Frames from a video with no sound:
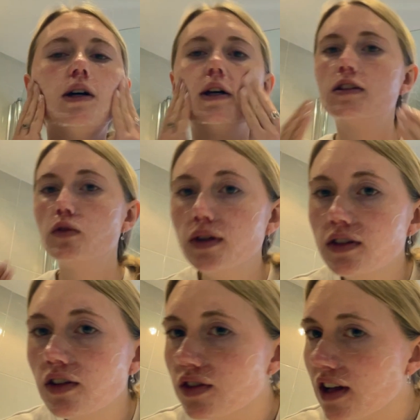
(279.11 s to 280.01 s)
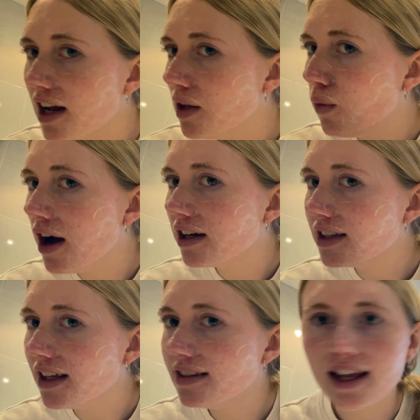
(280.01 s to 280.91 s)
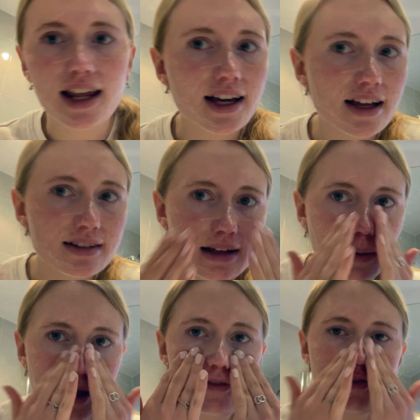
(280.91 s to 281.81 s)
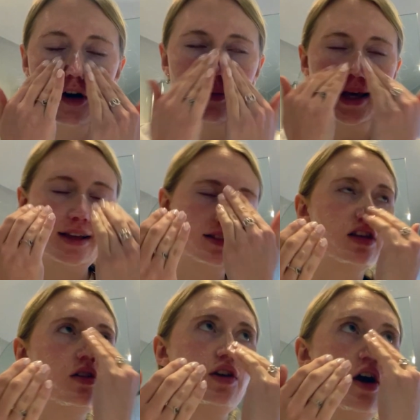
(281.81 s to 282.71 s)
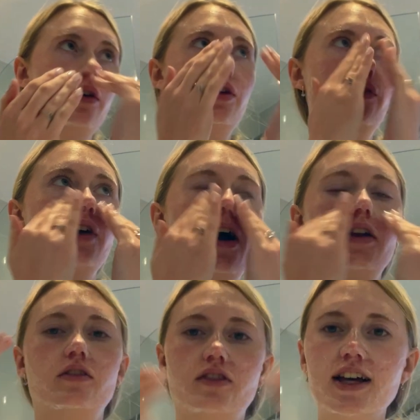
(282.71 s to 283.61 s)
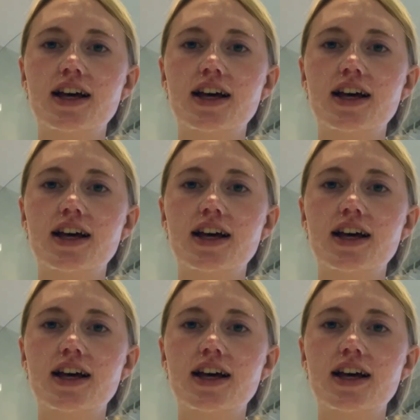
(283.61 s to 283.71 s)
So once you've slightly worked this in, it gets a little bit foamy, so you know you've kind of